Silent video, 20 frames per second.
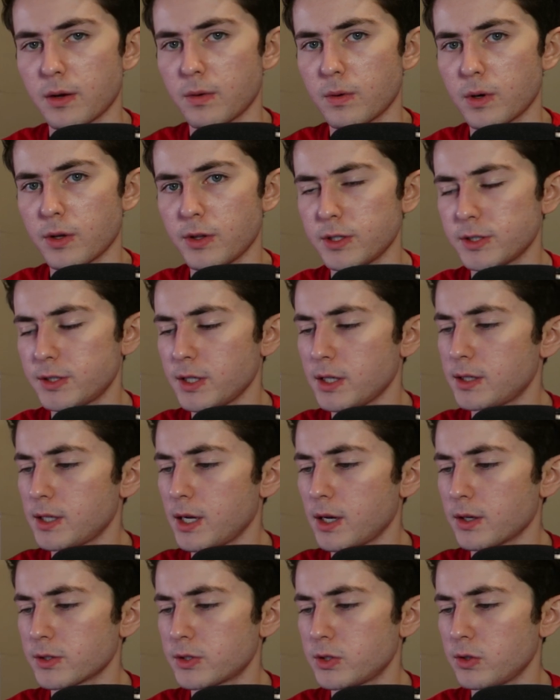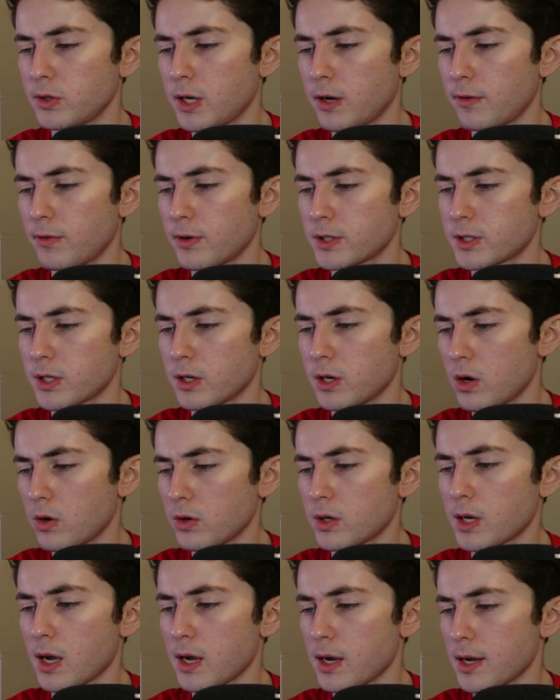While these details do give us an
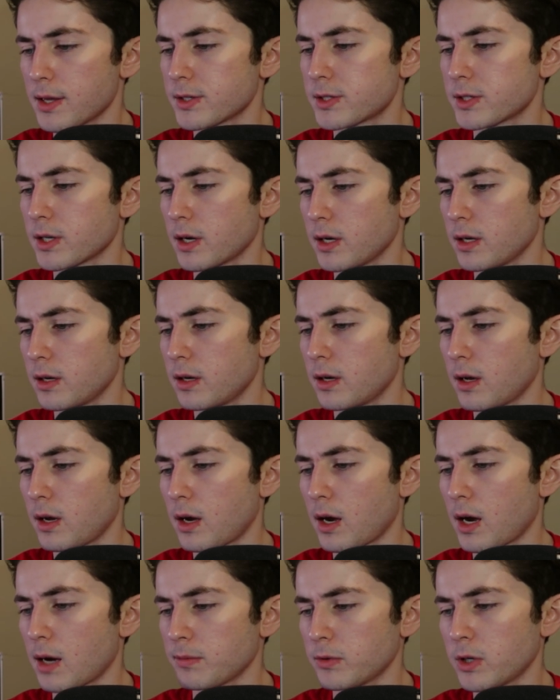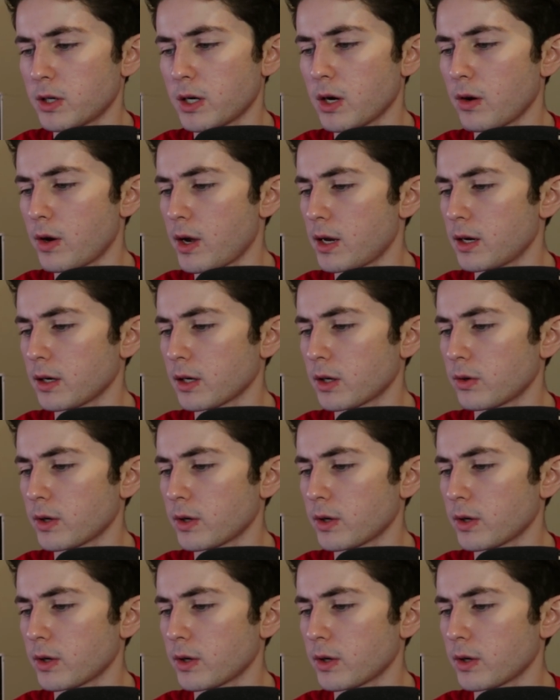okay insight, I'm going to go ahead and